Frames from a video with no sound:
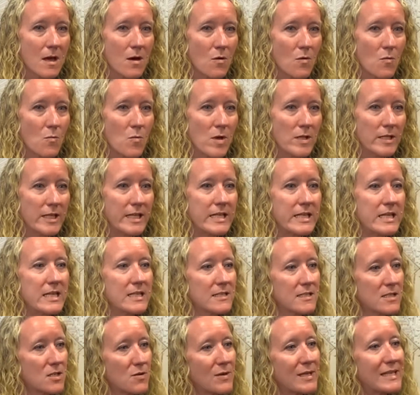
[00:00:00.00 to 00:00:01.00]

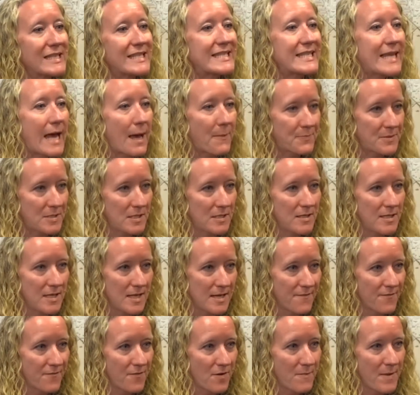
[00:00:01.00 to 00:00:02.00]
willingness to accept the
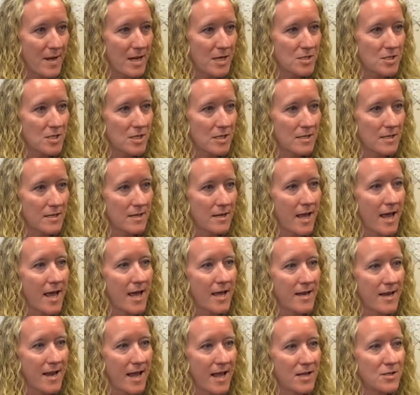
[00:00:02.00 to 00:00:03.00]
information
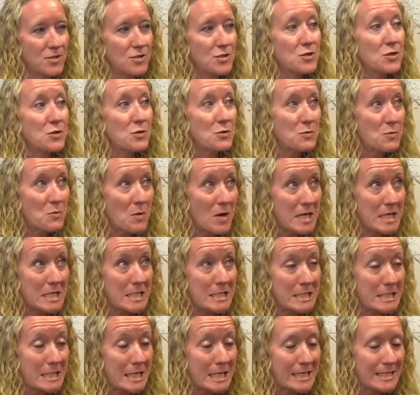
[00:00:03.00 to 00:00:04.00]
and, and do what it
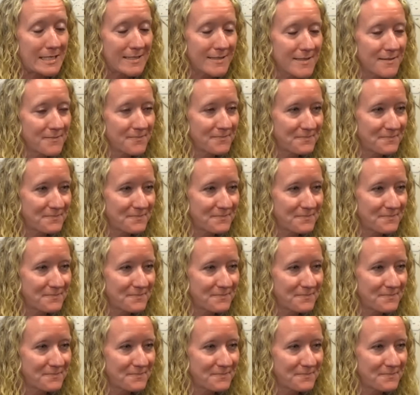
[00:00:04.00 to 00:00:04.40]
says.